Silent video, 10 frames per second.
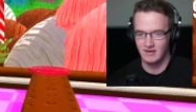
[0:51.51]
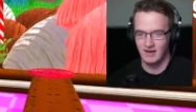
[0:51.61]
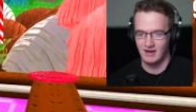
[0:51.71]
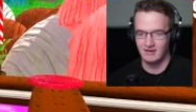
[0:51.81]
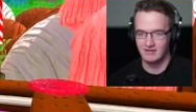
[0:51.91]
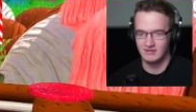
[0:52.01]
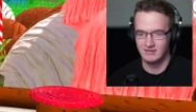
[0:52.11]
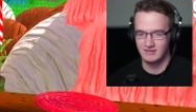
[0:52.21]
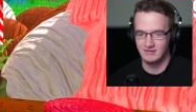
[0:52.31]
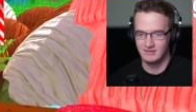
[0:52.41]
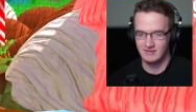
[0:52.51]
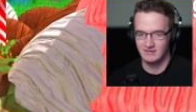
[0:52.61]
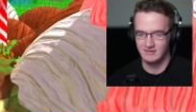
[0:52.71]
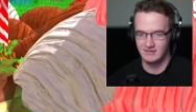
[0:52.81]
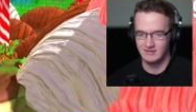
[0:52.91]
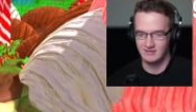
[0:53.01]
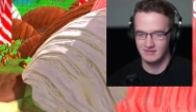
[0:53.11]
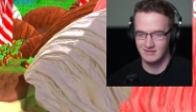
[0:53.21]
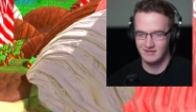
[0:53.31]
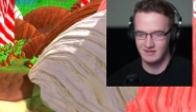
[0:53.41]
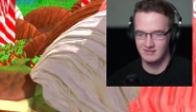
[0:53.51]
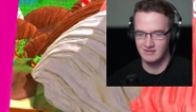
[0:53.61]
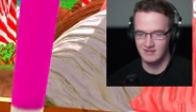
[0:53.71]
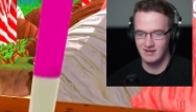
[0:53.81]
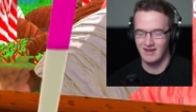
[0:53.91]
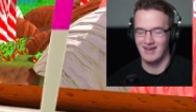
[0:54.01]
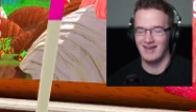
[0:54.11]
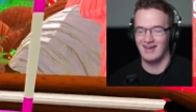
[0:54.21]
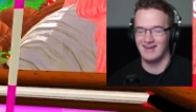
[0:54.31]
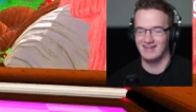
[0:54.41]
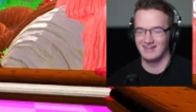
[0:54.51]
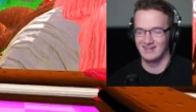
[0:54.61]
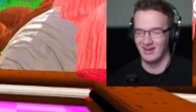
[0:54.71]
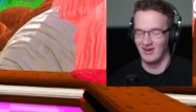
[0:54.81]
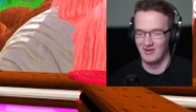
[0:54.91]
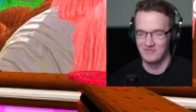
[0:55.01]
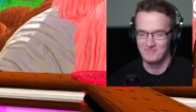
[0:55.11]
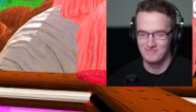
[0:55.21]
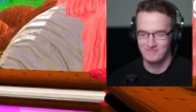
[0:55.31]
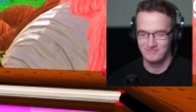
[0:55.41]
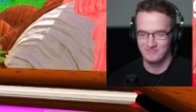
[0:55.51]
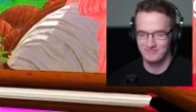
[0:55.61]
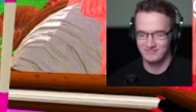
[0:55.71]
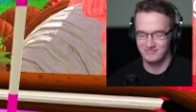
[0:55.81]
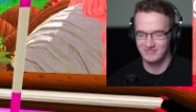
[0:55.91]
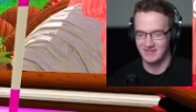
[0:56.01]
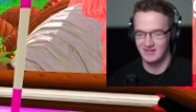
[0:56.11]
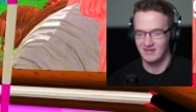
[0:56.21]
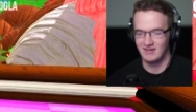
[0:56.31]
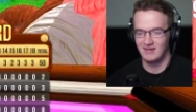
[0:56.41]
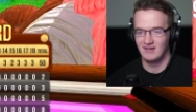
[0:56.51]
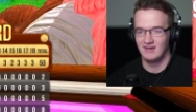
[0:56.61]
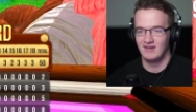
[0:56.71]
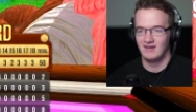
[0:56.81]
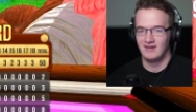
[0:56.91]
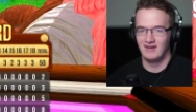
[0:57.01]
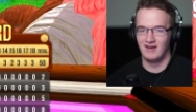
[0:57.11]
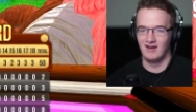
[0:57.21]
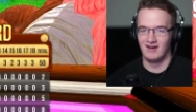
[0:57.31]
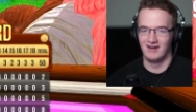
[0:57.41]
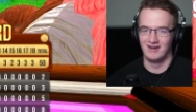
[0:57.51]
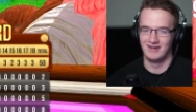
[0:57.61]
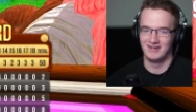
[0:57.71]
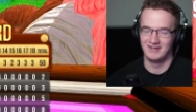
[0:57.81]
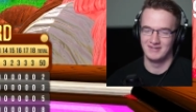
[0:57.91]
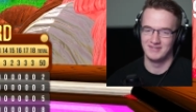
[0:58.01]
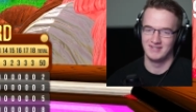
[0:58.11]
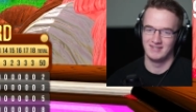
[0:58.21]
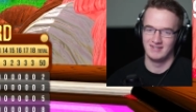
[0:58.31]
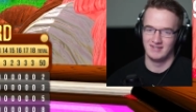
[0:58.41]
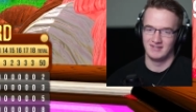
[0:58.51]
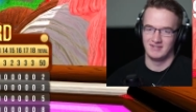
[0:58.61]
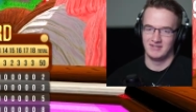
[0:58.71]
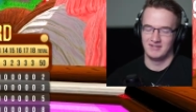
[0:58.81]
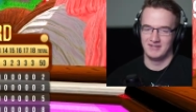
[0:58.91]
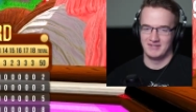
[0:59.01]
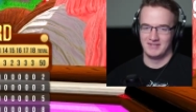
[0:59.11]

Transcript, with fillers: Uh. Poor Brock. There you there go. You go I don't want to talk to you, Brock. It's, oh. no big deal, Brock. Just Photoshop it.